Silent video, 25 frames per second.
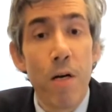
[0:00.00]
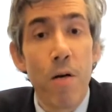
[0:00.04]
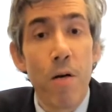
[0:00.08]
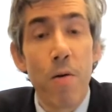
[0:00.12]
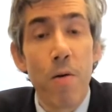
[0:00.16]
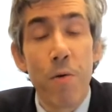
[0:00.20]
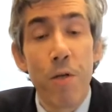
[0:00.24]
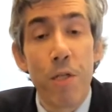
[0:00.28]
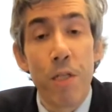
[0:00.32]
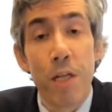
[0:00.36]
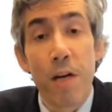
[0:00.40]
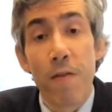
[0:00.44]

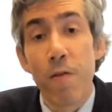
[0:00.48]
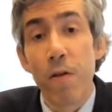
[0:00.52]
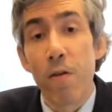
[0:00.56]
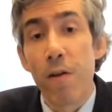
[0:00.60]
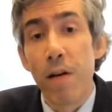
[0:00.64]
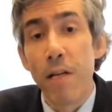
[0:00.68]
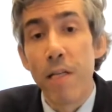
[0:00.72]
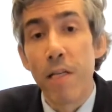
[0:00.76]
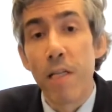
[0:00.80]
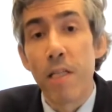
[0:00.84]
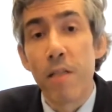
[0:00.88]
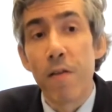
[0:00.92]
which have the
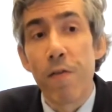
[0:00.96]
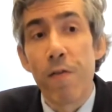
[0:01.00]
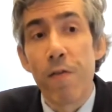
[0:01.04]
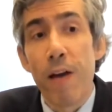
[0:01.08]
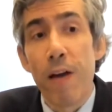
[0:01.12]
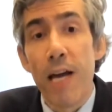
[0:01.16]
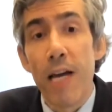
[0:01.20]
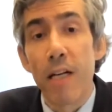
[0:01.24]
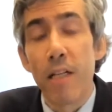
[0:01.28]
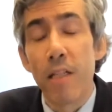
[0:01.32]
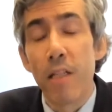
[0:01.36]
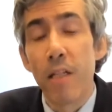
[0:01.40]
greatest
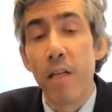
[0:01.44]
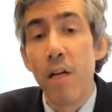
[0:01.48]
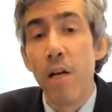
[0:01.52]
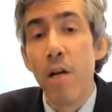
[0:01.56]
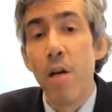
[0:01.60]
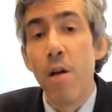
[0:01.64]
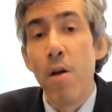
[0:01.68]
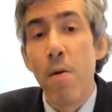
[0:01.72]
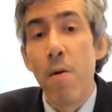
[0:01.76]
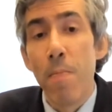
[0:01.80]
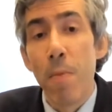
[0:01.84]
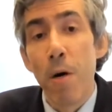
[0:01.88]
effect.
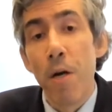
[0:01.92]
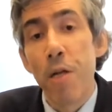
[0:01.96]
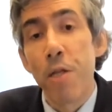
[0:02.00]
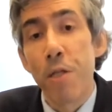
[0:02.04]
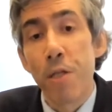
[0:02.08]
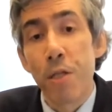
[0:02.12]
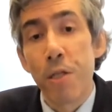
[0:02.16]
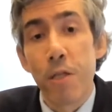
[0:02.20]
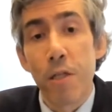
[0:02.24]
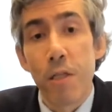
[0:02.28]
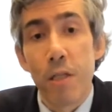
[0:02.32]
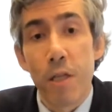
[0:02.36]

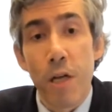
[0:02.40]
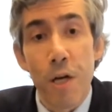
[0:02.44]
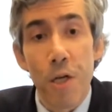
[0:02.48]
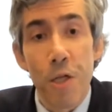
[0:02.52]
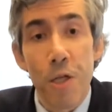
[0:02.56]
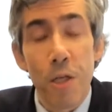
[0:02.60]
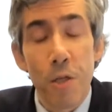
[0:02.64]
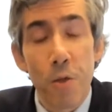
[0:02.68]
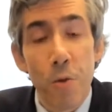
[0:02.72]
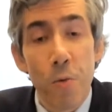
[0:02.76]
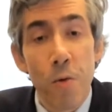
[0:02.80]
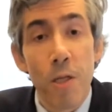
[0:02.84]
Much
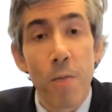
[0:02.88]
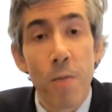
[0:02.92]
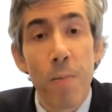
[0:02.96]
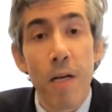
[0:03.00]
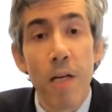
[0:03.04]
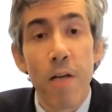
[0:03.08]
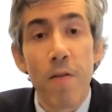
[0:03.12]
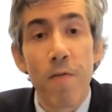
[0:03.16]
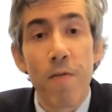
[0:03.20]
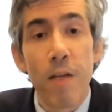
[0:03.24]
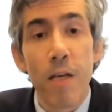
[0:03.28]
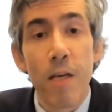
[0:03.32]
discussion has always
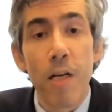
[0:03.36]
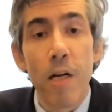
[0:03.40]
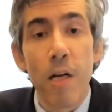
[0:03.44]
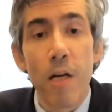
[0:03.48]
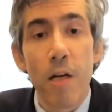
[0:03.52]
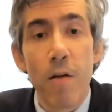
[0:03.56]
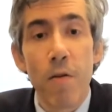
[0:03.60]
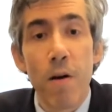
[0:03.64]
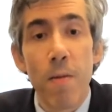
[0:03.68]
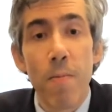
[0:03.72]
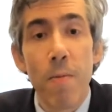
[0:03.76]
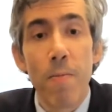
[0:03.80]
been of the
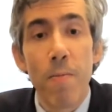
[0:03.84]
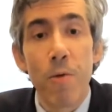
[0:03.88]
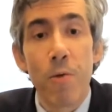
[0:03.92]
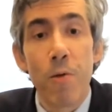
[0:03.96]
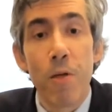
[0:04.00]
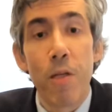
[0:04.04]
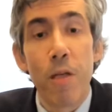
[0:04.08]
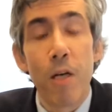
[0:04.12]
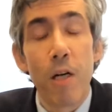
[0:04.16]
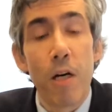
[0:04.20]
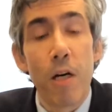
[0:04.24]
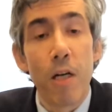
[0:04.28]
agreement
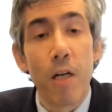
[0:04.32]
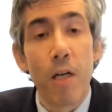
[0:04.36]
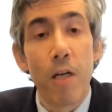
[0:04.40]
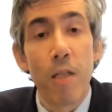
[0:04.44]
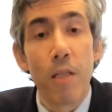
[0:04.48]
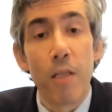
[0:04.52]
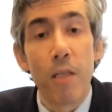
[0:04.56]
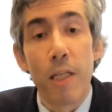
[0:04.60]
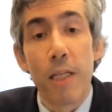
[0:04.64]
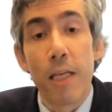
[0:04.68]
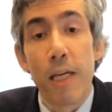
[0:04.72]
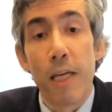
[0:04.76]
between the United
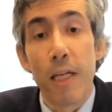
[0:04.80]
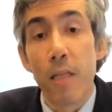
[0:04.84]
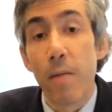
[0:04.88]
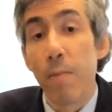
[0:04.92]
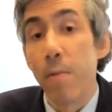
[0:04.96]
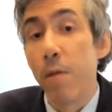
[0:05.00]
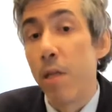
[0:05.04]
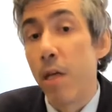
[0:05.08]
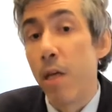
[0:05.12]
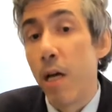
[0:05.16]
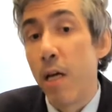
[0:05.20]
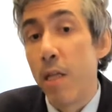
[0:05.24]

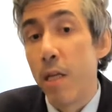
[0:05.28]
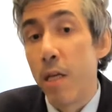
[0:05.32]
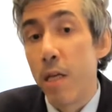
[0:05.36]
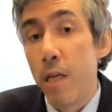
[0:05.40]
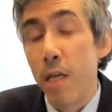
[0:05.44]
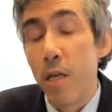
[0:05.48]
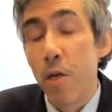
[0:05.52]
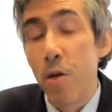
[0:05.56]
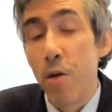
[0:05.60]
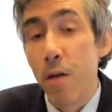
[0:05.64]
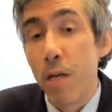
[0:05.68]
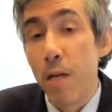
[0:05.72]
Kingdom and the
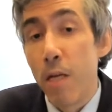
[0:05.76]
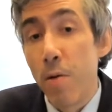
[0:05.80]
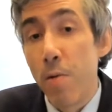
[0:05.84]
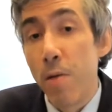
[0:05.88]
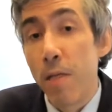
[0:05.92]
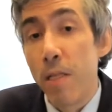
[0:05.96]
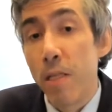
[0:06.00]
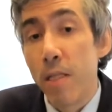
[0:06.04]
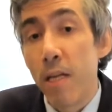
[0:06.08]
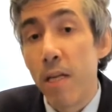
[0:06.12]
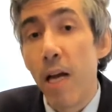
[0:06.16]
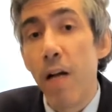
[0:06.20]
EU
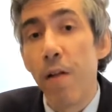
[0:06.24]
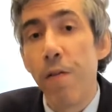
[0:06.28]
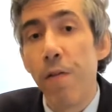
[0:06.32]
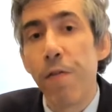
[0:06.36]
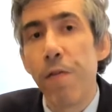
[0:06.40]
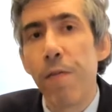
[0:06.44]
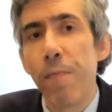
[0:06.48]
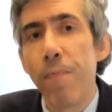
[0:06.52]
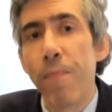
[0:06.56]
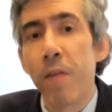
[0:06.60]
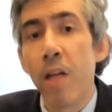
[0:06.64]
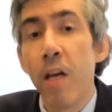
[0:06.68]
itself.
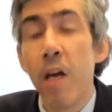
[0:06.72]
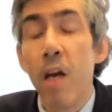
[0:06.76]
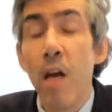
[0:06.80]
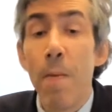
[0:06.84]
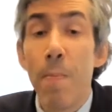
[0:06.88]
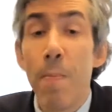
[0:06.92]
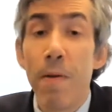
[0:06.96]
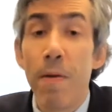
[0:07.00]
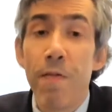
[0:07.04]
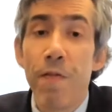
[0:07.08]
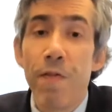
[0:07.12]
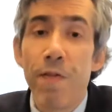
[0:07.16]

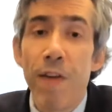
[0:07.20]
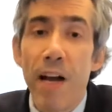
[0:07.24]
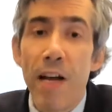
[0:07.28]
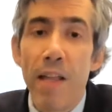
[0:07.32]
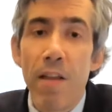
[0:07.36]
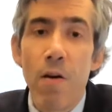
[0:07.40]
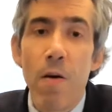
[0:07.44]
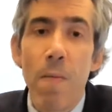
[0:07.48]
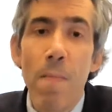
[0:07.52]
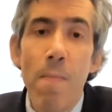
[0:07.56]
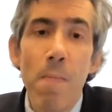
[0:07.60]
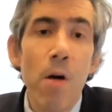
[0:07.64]
But in fact,
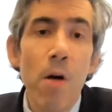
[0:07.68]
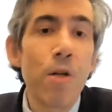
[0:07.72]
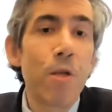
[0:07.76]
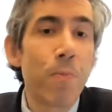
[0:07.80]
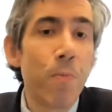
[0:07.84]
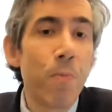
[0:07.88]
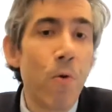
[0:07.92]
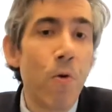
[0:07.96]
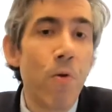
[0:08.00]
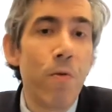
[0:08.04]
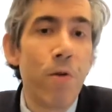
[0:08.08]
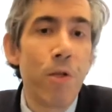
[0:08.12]
there are much
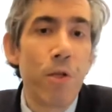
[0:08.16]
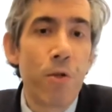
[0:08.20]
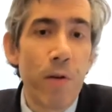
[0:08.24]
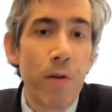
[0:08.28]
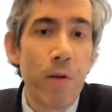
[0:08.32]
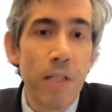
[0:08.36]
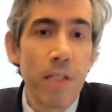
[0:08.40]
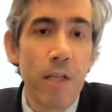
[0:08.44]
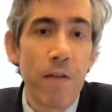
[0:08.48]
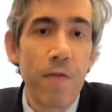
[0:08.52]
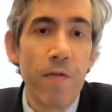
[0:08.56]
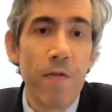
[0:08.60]
more
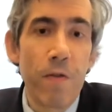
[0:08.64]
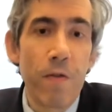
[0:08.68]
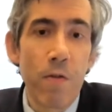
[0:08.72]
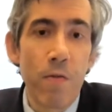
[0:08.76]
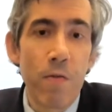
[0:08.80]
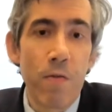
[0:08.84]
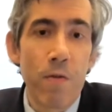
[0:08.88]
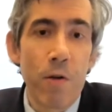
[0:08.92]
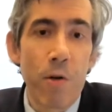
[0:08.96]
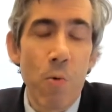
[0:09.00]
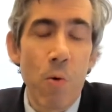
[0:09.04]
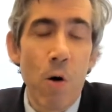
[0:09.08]
restrictive
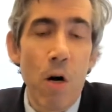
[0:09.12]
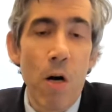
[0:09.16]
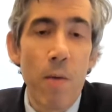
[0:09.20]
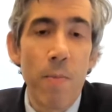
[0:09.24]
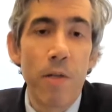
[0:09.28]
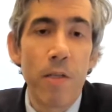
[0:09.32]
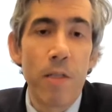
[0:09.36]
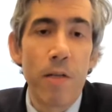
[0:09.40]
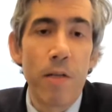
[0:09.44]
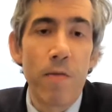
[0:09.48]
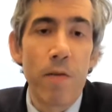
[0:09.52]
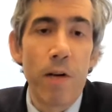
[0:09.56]

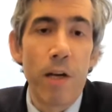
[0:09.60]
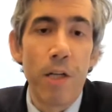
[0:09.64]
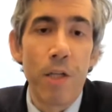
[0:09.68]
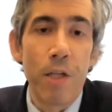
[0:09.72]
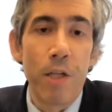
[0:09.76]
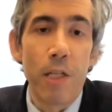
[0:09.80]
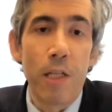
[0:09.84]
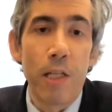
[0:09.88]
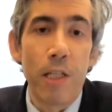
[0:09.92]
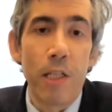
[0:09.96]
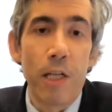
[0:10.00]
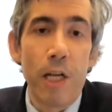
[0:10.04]
requirements in
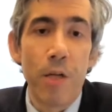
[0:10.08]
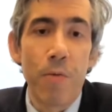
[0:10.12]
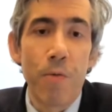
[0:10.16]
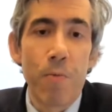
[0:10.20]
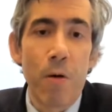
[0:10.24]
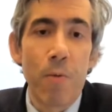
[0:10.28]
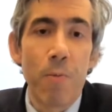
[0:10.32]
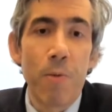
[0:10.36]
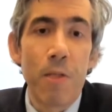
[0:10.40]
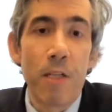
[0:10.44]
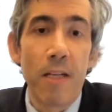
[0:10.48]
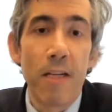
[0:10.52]
relation to intellectual
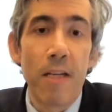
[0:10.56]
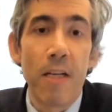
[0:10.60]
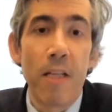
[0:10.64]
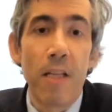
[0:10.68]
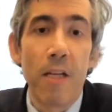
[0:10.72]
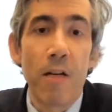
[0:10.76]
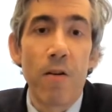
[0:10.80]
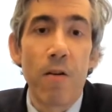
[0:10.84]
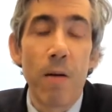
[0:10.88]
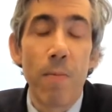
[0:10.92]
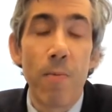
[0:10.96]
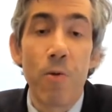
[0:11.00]
property in the
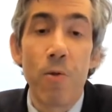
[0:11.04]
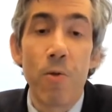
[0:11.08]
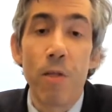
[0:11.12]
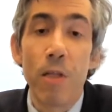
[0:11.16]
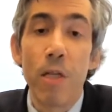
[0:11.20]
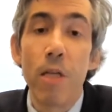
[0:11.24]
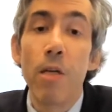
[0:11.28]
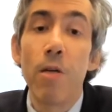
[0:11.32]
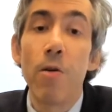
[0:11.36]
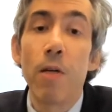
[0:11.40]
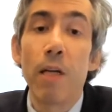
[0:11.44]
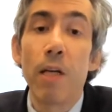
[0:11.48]
agreement between
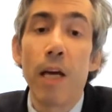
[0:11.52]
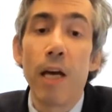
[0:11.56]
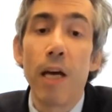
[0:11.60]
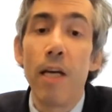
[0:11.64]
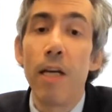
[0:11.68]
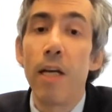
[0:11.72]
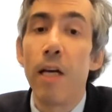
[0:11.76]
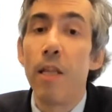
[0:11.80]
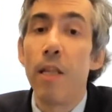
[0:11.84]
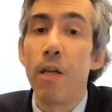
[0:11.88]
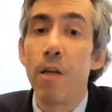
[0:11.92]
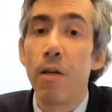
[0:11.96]
the
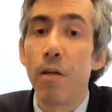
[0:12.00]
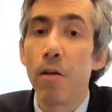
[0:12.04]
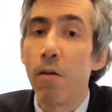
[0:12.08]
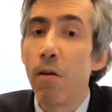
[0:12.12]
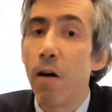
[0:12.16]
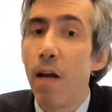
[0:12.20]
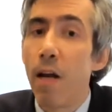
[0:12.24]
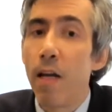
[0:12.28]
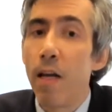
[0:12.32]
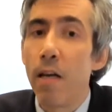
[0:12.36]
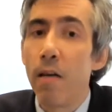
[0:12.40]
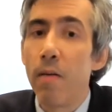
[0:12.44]
UK and the
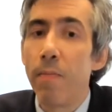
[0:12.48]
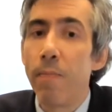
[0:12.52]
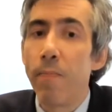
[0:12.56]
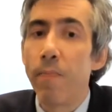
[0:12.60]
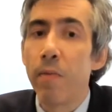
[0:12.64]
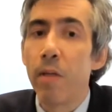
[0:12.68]
Ukraine.